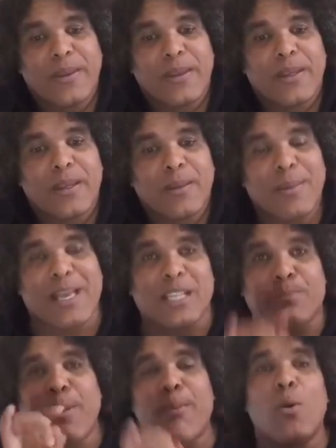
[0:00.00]
Because
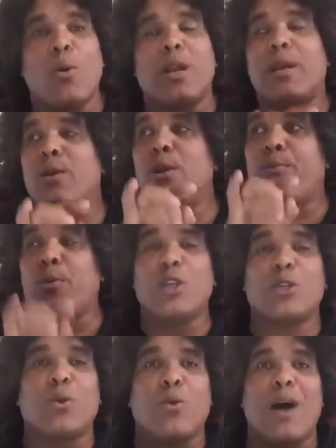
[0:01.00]
the police
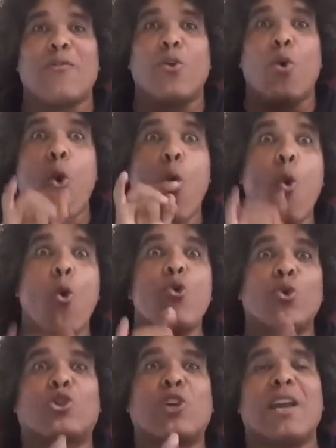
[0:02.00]
would want to know who you
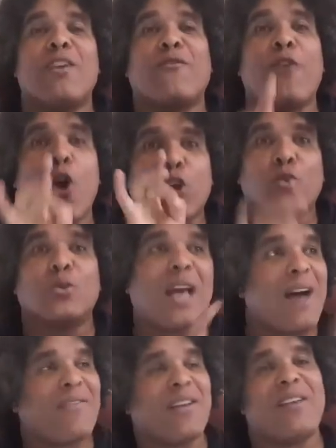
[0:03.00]
trying for accuse of
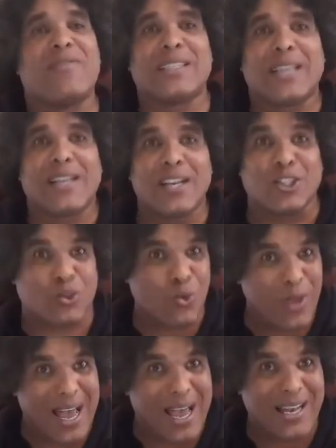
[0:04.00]
having a face like this. Two years.